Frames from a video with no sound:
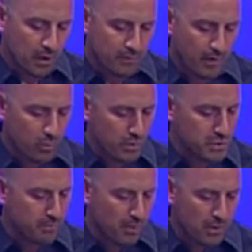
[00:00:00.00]
of a
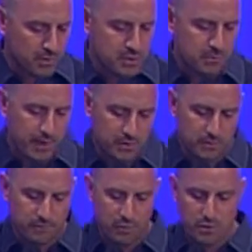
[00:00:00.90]
worship arts director
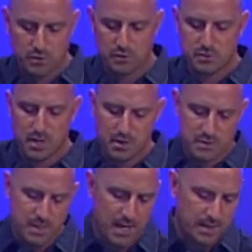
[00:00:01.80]
for a church our
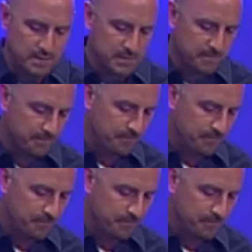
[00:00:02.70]
size,